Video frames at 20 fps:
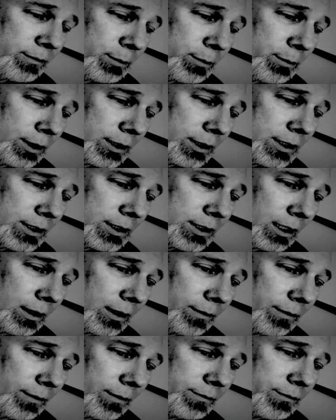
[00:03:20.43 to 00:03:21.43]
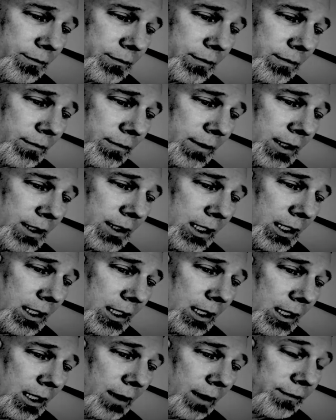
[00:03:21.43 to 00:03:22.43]
books.
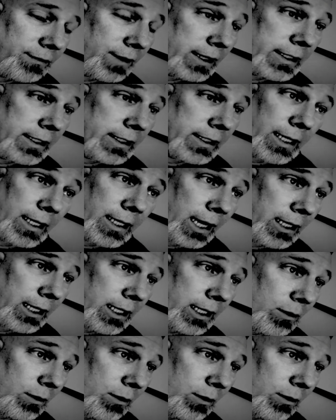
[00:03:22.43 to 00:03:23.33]
The Finding Katie,